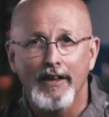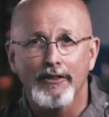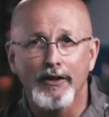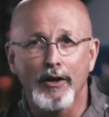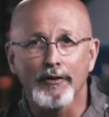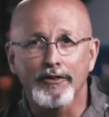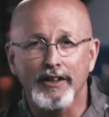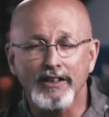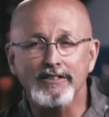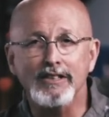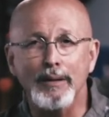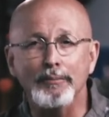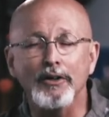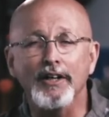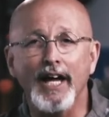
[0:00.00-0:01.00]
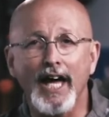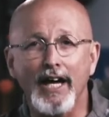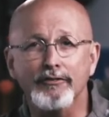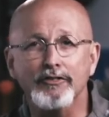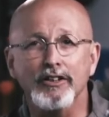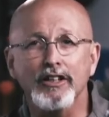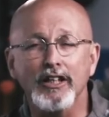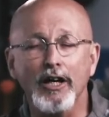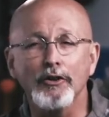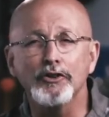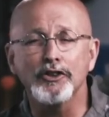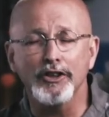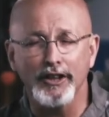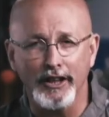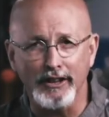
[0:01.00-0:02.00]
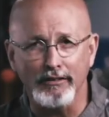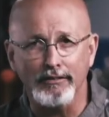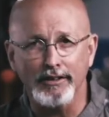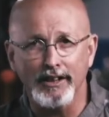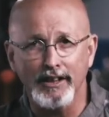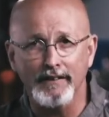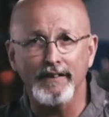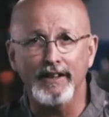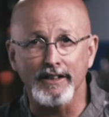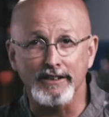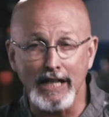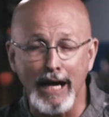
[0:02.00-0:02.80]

There are things I'm going to have to negotiate in this.